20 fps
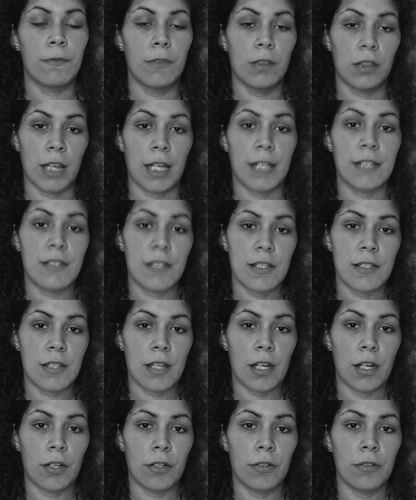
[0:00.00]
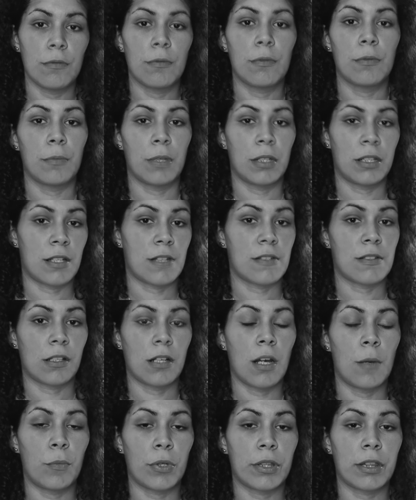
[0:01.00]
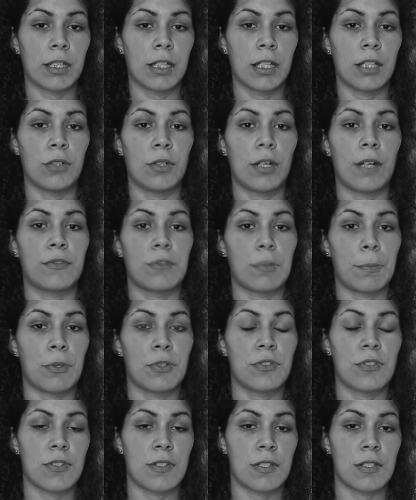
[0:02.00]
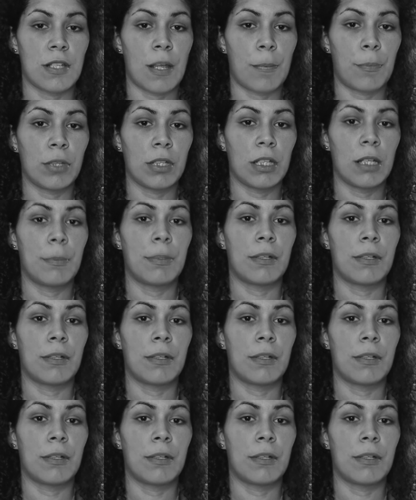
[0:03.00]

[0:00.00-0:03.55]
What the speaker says: lenses there. It doesn't come with the kit, you'd have to purchase it separately.